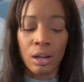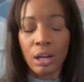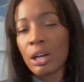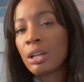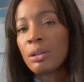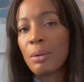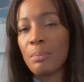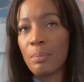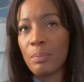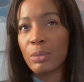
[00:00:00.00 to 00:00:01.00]

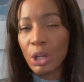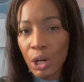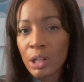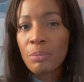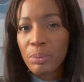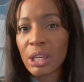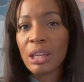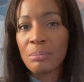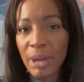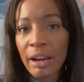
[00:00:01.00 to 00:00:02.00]
could
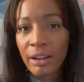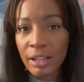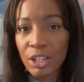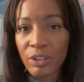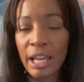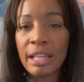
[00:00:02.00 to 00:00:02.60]
be marriage, right?